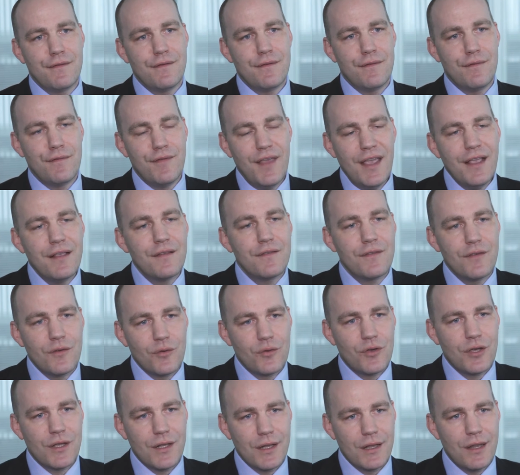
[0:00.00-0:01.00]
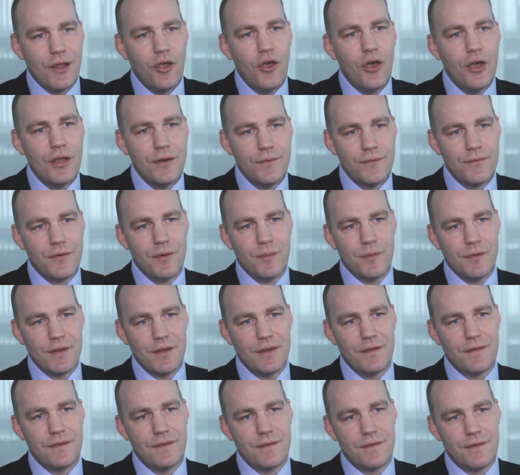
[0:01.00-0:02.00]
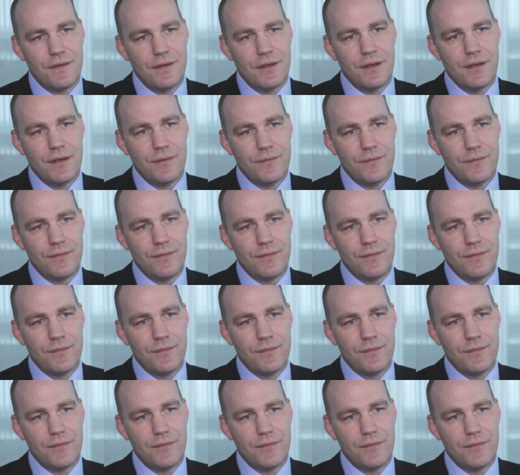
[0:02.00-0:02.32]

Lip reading: things you can learn from these